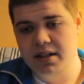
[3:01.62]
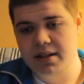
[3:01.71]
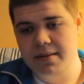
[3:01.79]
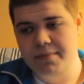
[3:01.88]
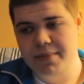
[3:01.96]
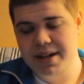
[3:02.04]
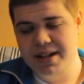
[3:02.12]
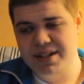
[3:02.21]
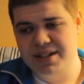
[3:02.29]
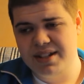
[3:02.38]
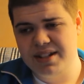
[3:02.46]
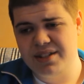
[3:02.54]

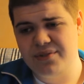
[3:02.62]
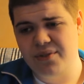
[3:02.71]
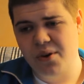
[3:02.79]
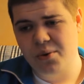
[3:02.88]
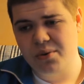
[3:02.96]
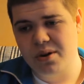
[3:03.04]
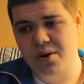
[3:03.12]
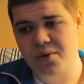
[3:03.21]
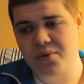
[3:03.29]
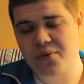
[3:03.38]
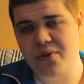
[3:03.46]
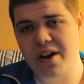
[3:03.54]
makes this photo
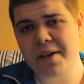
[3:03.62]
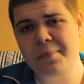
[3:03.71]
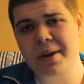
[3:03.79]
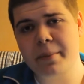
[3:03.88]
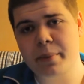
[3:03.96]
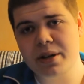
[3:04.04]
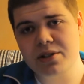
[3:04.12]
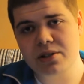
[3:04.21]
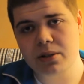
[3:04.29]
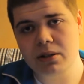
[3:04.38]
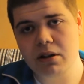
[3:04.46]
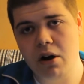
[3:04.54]
5
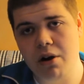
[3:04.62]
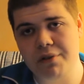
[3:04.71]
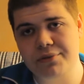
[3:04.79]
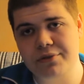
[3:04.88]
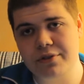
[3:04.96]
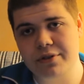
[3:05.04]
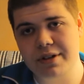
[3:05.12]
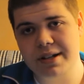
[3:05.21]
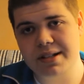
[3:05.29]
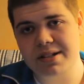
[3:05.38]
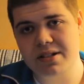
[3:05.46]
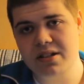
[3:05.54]
megapixel after
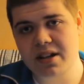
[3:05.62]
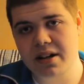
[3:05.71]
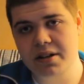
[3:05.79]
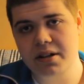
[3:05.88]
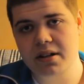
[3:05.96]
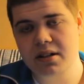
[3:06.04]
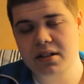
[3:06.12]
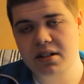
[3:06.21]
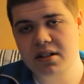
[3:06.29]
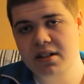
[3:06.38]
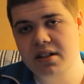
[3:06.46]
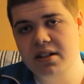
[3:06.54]
it's done
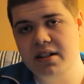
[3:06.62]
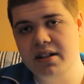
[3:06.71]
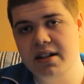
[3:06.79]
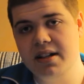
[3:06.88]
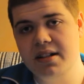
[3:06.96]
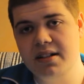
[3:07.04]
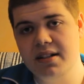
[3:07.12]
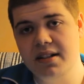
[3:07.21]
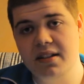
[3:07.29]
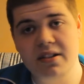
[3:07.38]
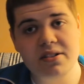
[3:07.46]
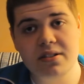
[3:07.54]
and
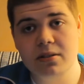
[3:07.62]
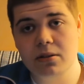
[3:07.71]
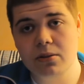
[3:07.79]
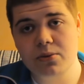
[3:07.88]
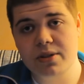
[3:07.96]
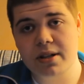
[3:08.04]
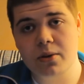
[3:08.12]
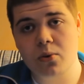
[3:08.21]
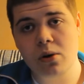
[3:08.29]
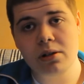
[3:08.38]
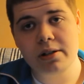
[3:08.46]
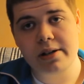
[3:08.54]
it doesn't lose any
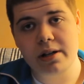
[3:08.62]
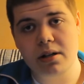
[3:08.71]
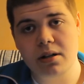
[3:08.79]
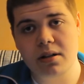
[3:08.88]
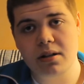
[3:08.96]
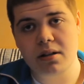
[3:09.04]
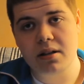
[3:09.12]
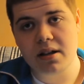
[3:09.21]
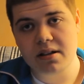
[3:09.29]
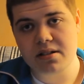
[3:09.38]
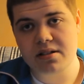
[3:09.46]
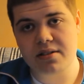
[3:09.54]
quality.
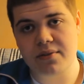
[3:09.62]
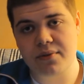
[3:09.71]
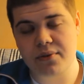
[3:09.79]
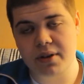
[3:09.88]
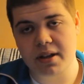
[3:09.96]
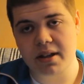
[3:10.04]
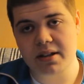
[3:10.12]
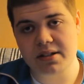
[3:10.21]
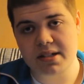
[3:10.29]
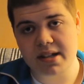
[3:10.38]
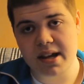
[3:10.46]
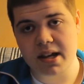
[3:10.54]
That's freaking
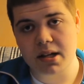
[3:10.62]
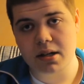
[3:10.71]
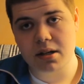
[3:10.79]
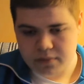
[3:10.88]
insane.